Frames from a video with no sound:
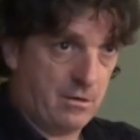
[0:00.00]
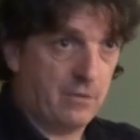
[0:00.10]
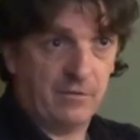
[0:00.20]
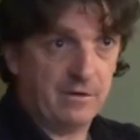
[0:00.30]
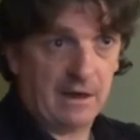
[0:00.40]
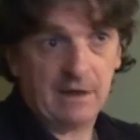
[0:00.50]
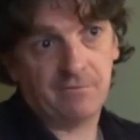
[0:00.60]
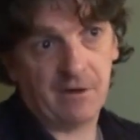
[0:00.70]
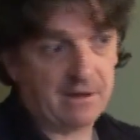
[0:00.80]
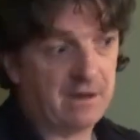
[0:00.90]
In
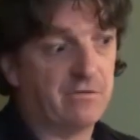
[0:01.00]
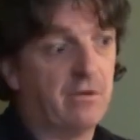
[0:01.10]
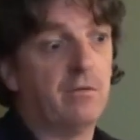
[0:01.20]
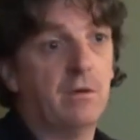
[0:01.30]
fact, that's very